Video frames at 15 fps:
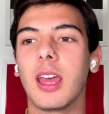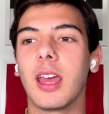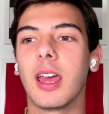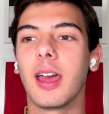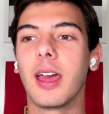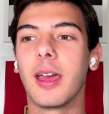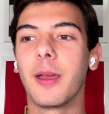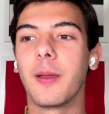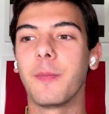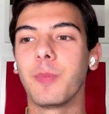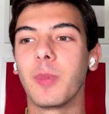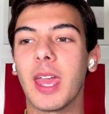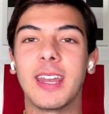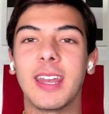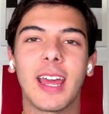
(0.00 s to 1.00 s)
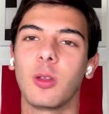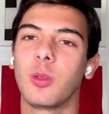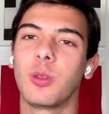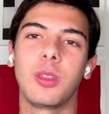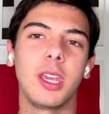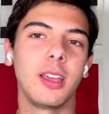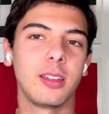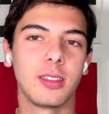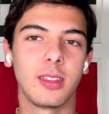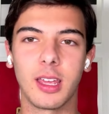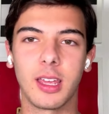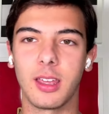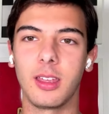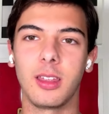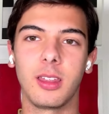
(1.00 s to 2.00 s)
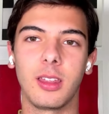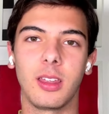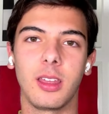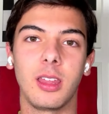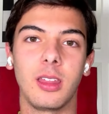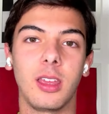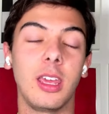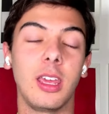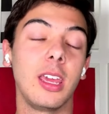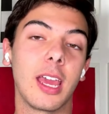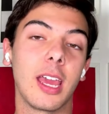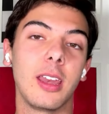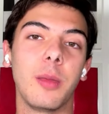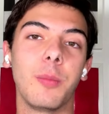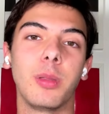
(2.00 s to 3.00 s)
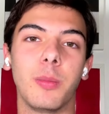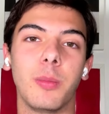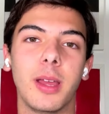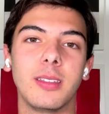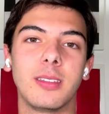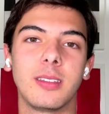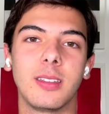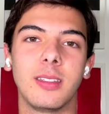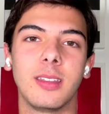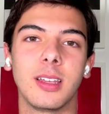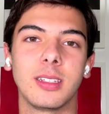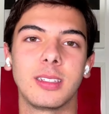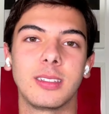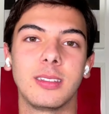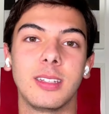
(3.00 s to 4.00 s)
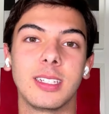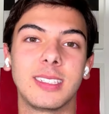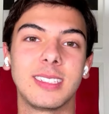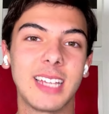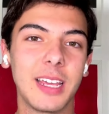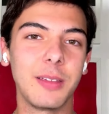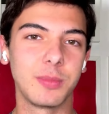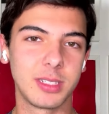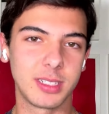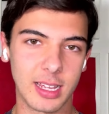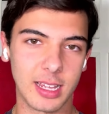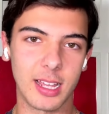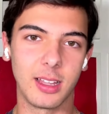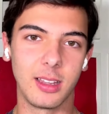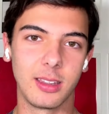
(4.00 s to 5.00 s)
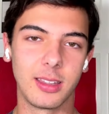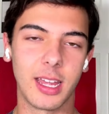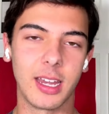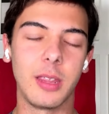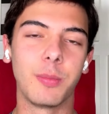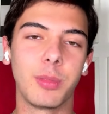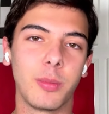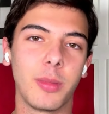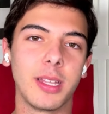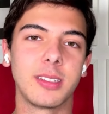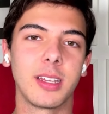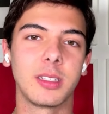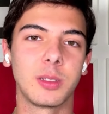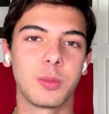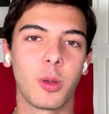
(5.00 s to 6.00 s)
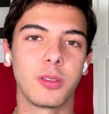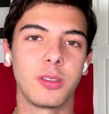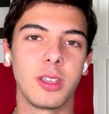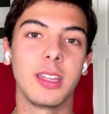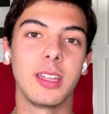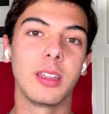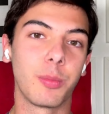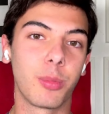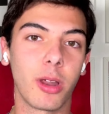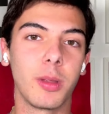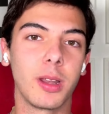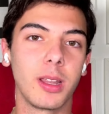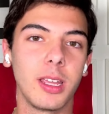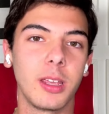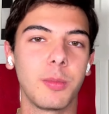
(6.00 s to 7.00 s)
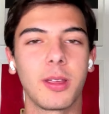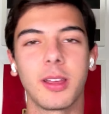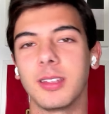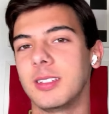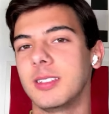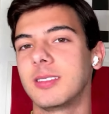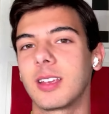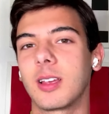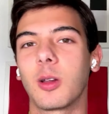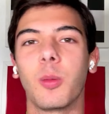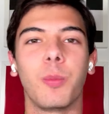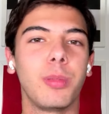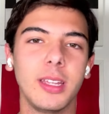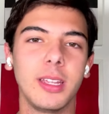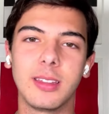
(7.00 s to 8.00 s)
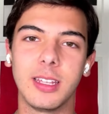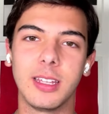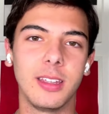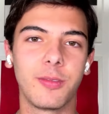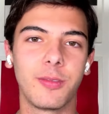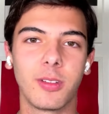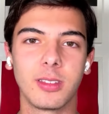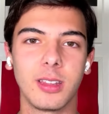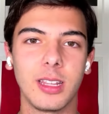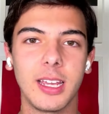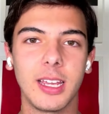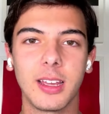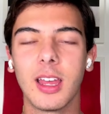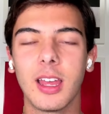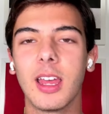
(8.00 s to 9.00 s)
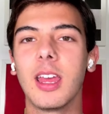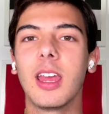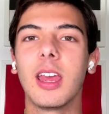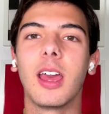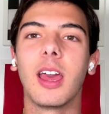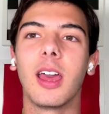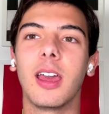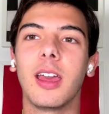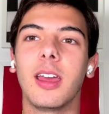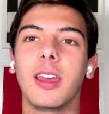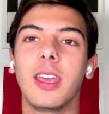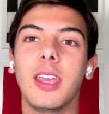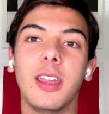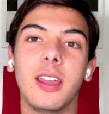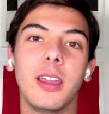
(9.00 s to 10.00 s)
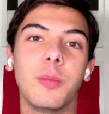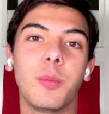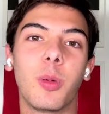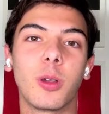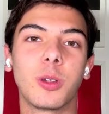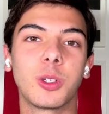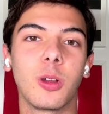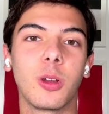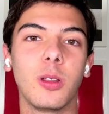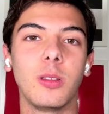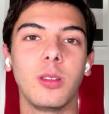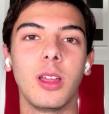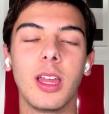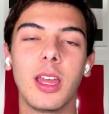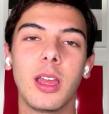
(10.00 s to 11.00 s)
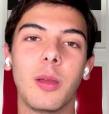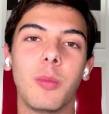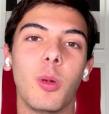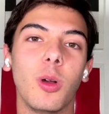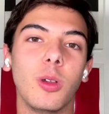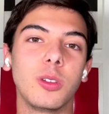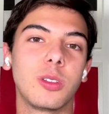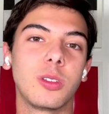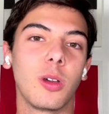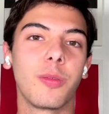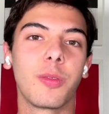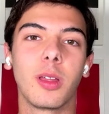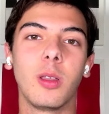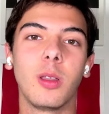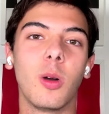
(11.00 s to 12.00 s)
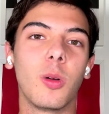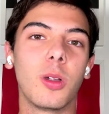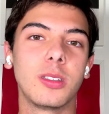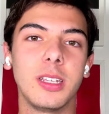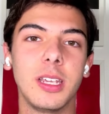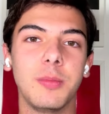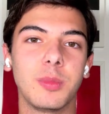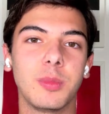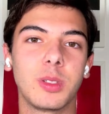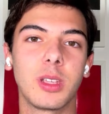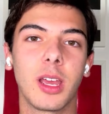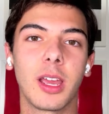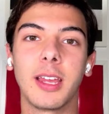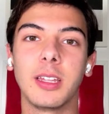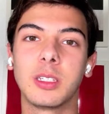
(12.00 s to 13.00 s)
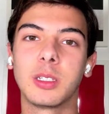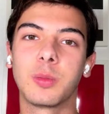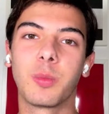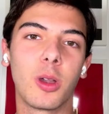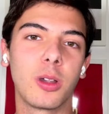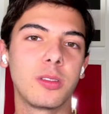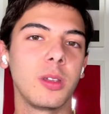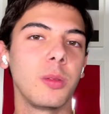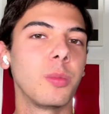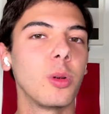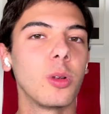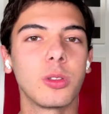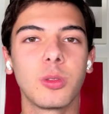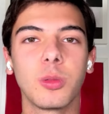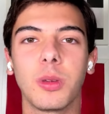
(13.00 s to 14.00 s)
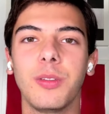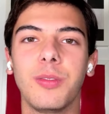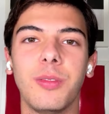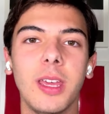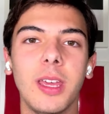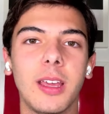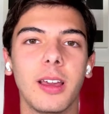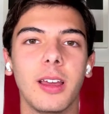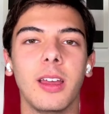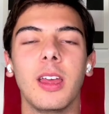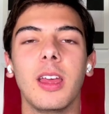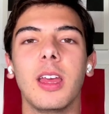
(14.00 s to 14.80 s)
And I don't think he can implement the same style that he implements at Sporting in the Premier League, because it's a completely different league. Here in Portugal, most of the lower teams against Sporting, Porto, Benfica,